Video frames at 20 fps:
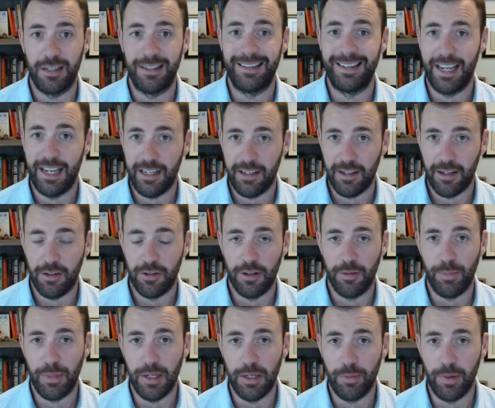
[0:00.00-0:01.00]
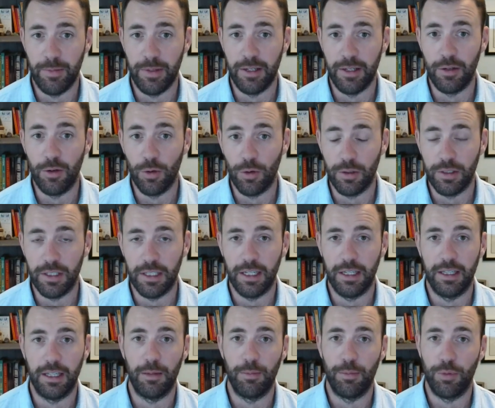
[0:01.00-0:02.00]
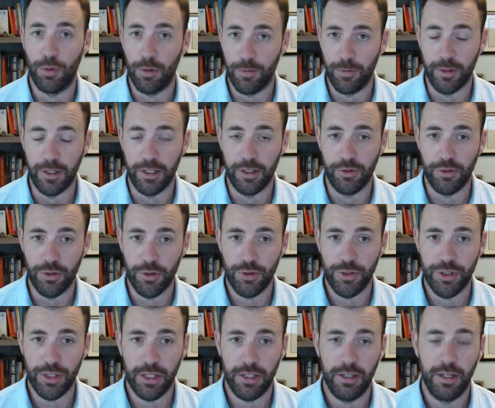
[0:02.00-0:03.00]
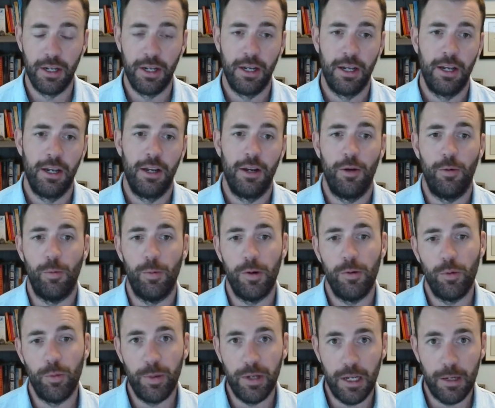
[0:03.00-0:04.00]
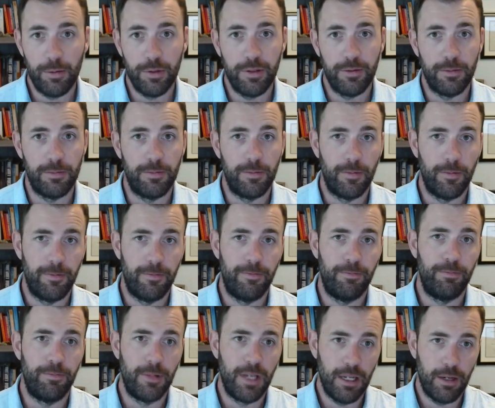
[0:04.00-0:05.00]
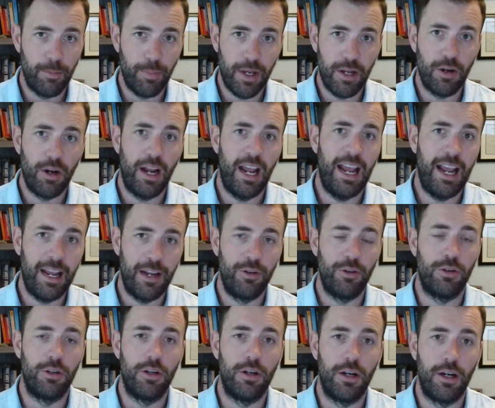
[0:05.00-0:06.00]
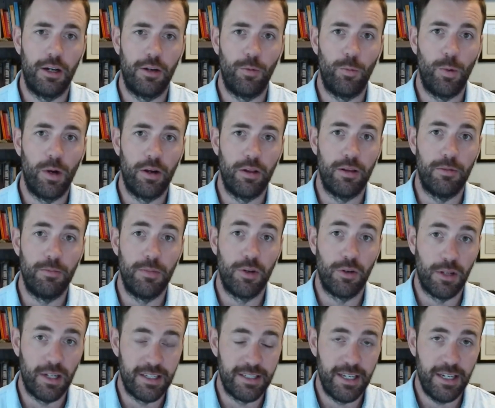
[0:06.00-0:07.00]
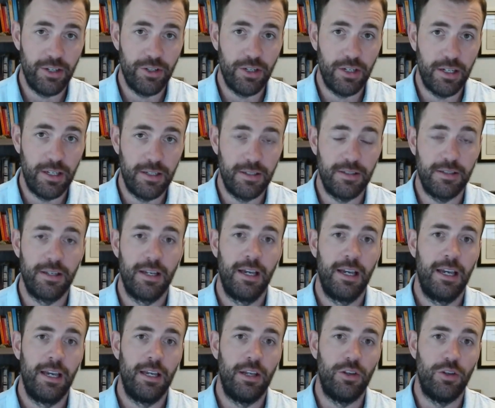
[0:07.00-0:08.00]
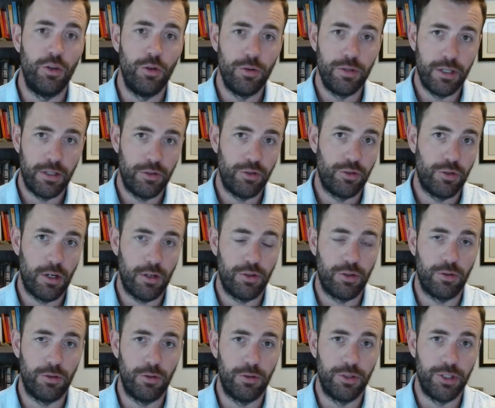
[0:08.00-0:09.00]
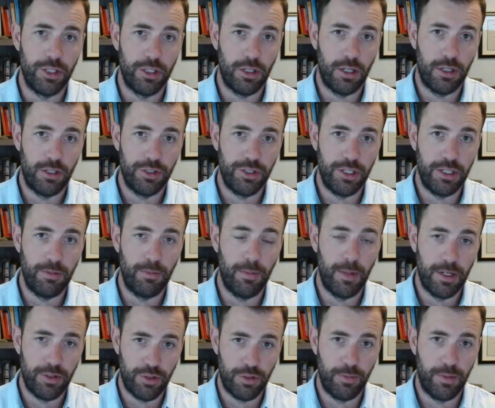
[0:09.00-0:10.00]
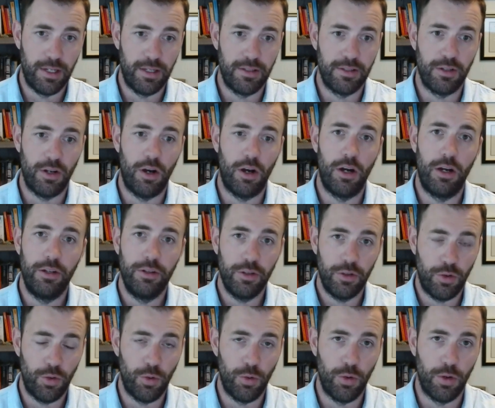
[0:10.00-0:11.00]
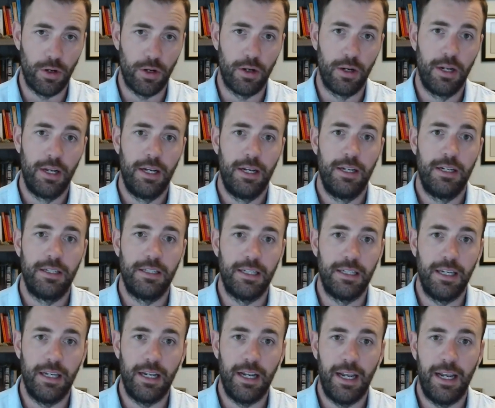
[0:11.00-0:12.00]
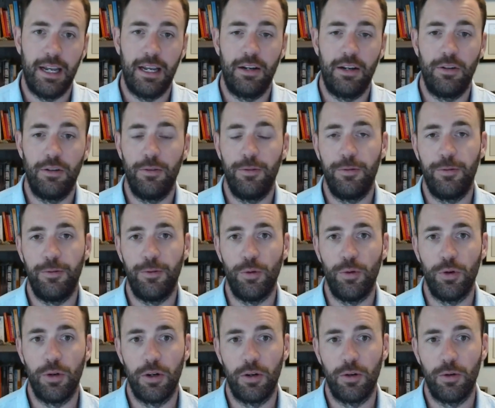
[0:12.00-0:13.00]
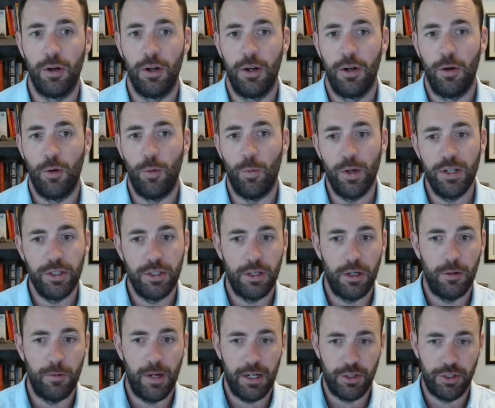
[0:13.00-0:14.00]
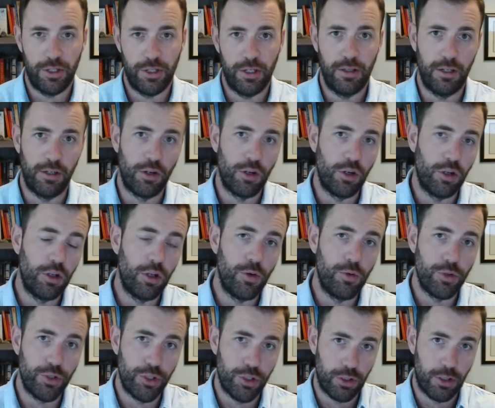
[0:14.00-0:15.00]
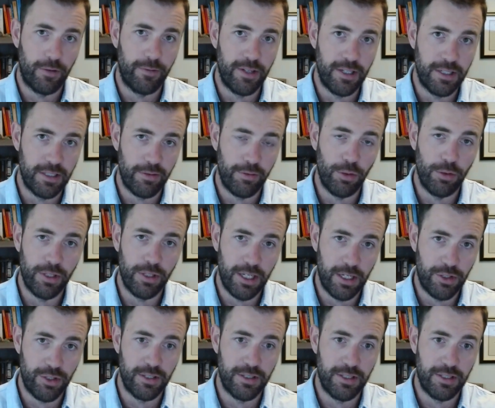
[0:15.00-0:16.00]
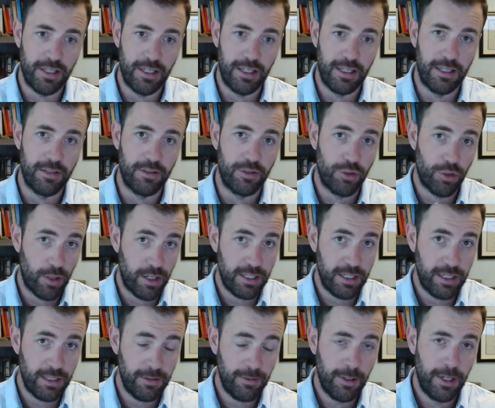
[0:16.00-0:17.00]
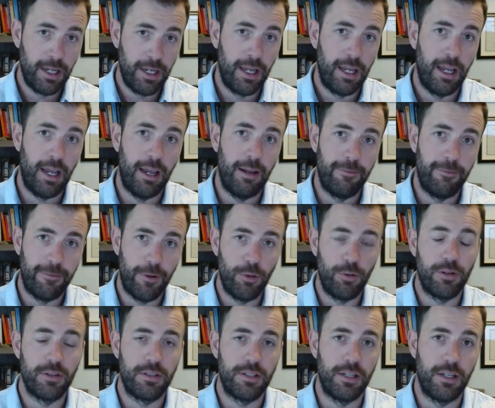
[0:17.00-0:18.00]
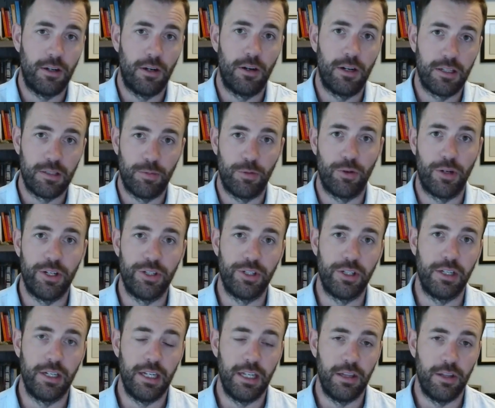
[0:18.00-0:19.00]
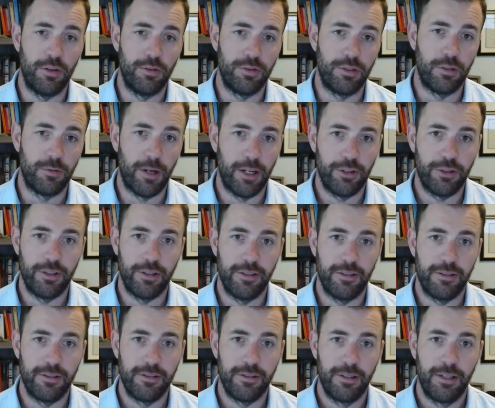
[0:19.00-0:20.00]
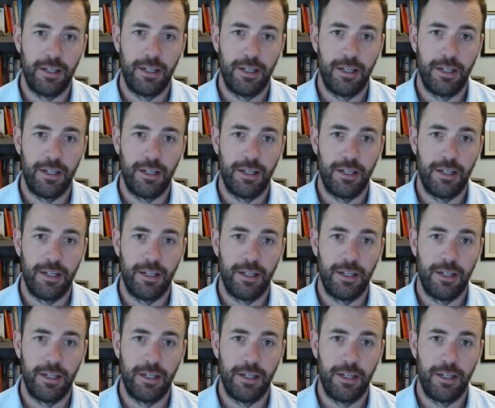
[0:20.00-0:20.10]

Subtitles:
and 800 ppb gold in that porphyry intrusion, we will be able to get a better handle on where the mineralization is, using structural geology measurements on the core to get a handle for which direction the closure of these fold hinges is trending, and focusing our exploration in those directions.